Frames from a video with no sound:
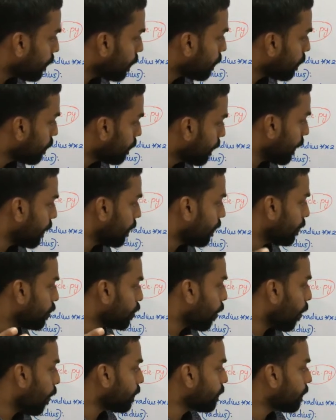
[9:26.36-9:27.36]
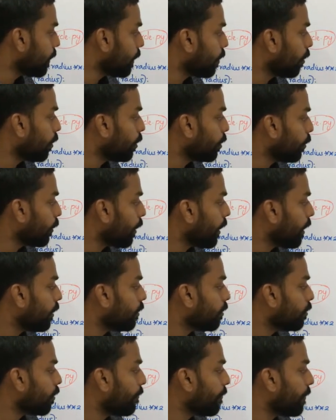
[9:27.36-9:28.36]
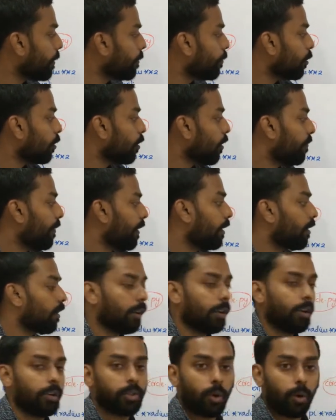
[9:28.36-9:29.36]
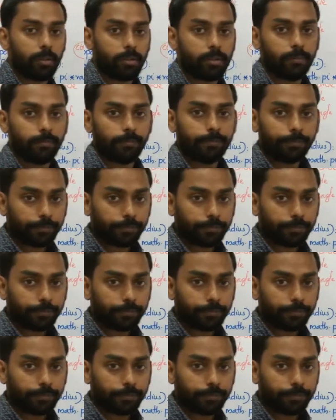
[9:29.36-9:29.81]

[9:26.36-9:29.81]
then choice equal to int of input of enter your choice.